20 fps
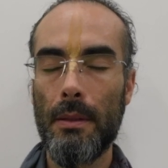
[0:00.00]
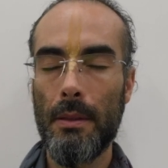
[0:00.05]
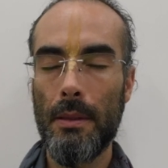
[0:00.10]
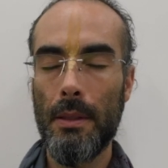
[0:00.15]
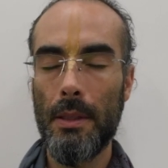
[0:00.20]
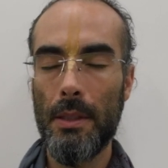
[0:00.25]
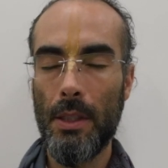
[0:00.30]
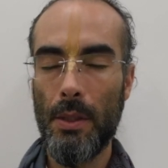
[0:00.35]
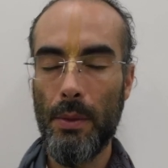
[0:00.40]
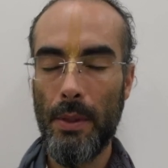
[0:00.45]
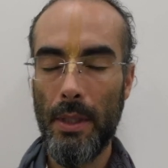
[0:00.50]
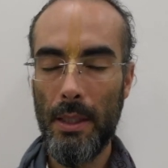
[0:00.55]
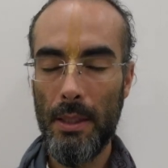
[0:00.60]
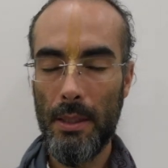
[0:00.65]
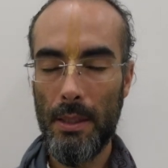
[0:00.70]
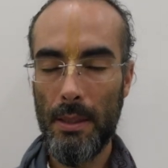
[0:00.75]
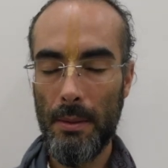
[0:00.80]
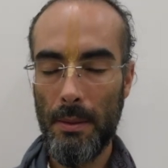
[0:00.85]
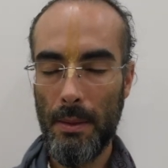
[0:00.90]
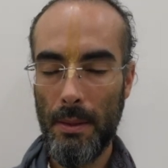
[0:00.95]
His
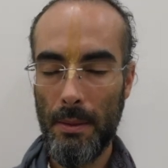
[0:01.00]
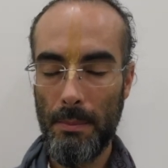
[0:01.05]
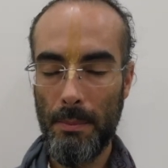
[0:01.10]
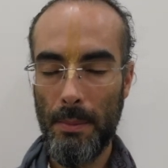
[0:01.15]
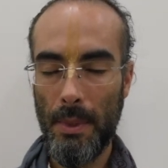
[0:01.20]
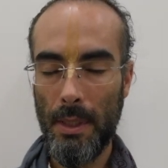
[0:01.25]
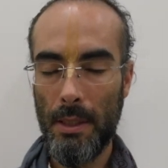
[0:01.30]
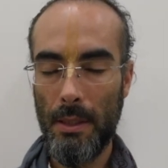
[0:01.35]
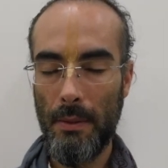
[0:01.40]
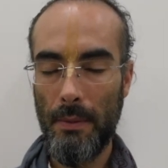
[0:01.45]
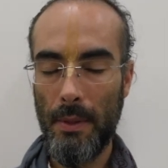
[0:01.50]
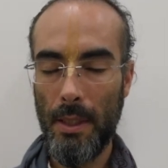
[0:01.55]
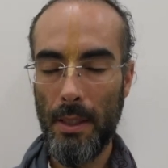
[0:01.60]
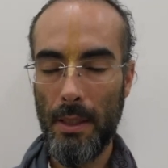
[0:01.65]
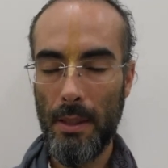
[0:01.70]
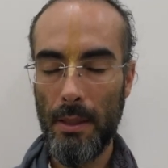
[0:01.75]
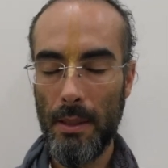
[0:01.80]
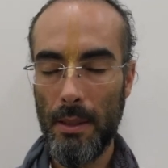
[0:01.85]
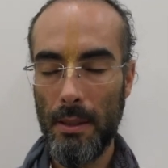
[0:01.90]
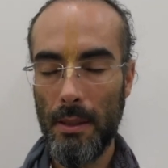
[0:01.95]
Grace,
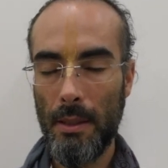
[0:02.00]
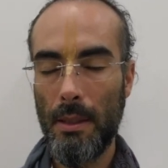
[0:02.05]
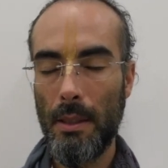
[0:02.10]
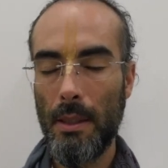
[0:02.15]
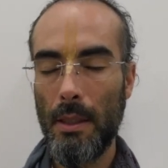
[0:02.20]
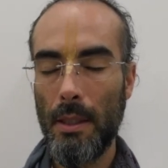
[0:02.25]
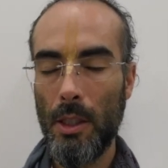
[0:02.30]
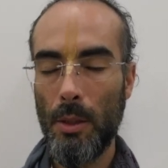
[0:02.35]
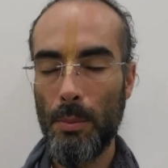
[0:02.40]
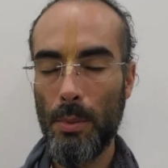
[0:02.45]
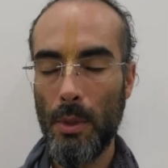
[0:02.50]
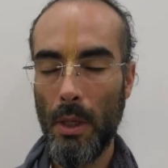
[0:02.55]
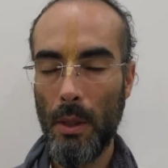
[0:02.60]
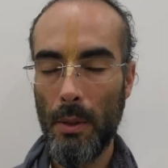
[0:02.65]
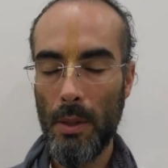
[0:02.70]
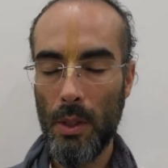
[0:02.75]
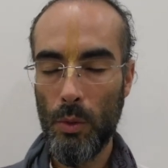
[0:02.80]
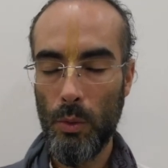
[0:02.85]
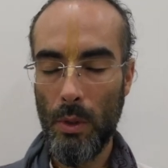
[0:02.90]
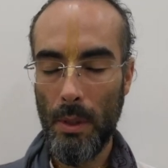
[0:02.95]
Bhaktivedanta
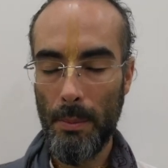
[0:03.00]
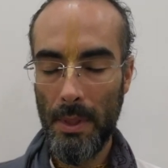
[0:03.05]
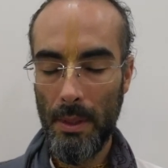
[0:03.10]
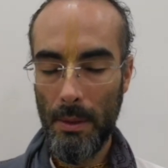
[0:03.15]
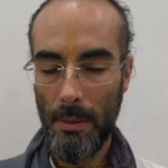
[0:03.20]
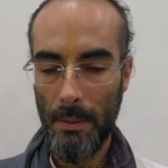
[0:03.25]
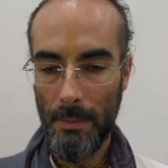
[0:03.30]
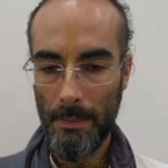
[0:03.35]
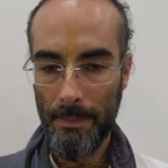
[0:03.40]
Triparari Swami,